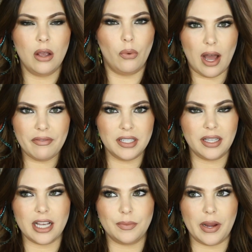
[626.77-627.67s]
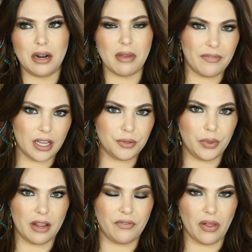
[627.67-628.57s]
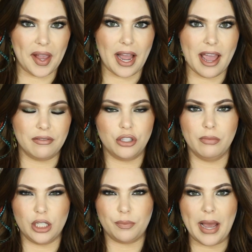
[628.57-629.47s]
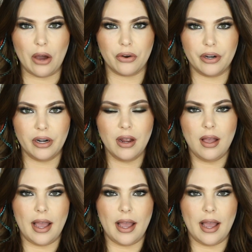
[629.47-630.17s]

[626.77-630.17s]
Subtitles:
Well, obviously I spray it on my face when I feel like I have too much powder,